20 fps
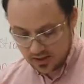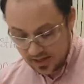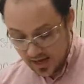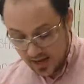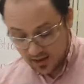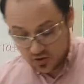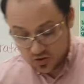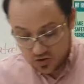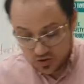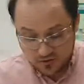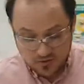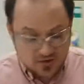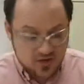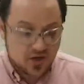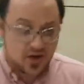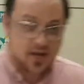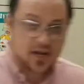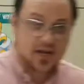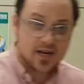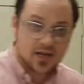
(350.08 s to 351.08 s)
Yeah, surface
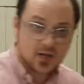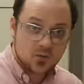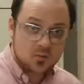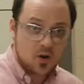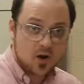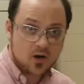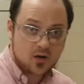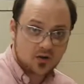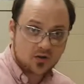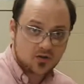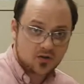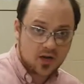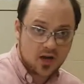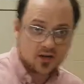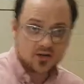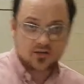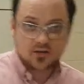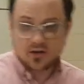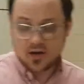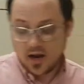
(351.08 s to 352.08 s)
area is particle
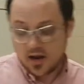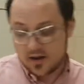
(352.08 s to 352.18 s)
size.